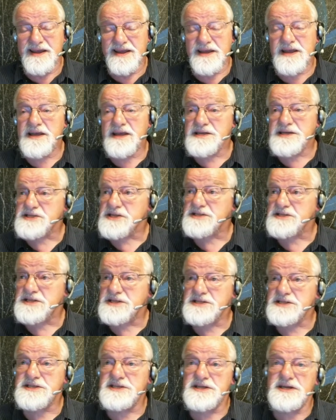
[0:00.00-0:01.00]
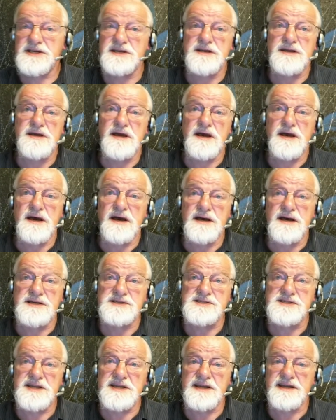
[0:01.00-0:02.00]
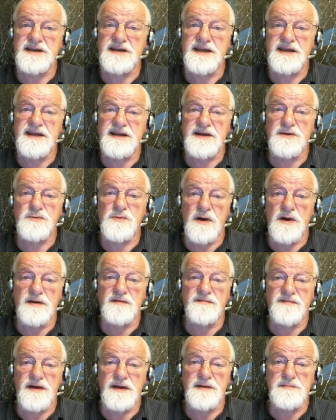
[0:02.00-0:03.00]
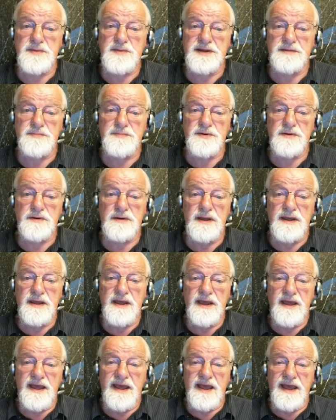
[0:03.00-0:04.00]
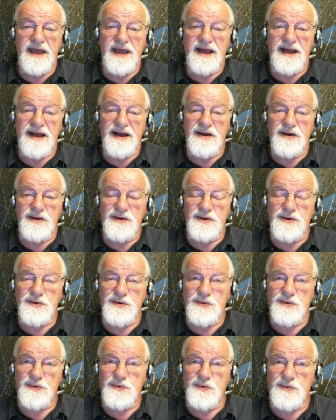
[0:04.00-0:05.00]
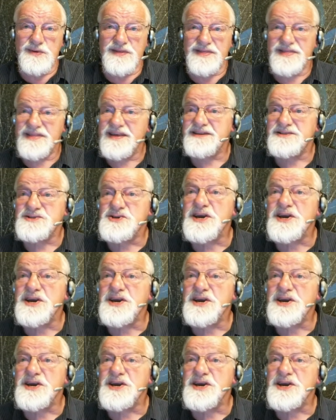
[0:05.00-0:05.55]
it has assisted us in getting qualified people who then